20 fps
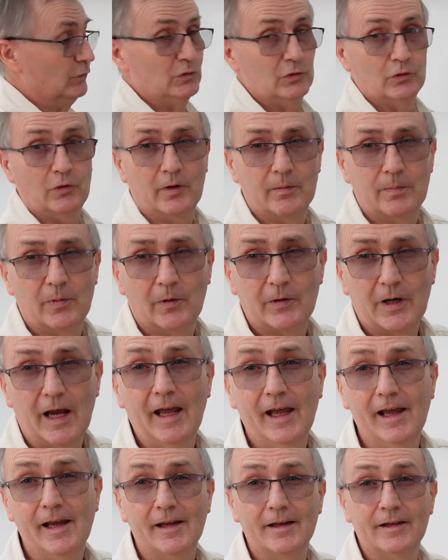tripod
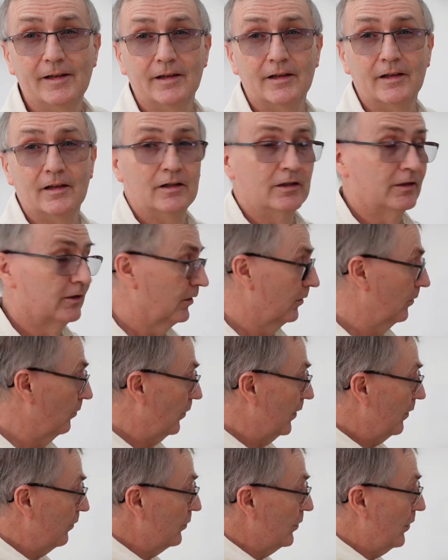head
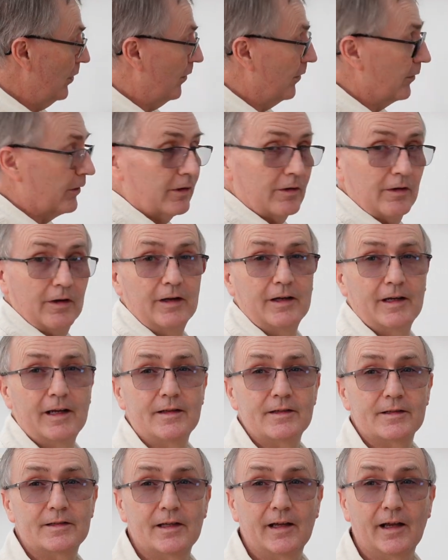will knock
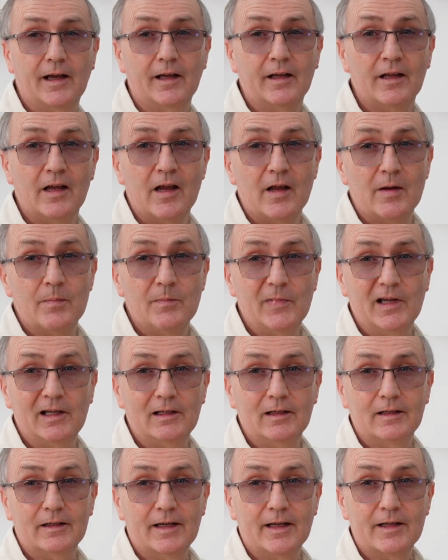against that,
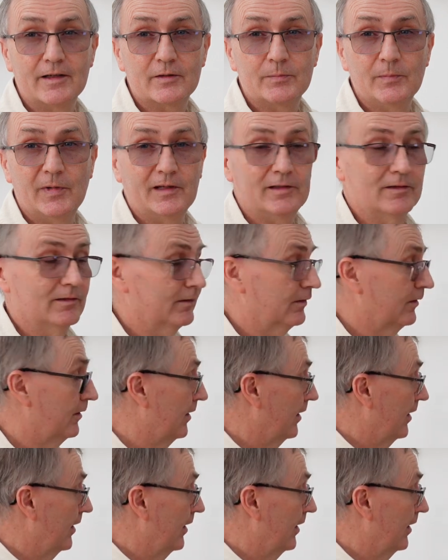metal against metal.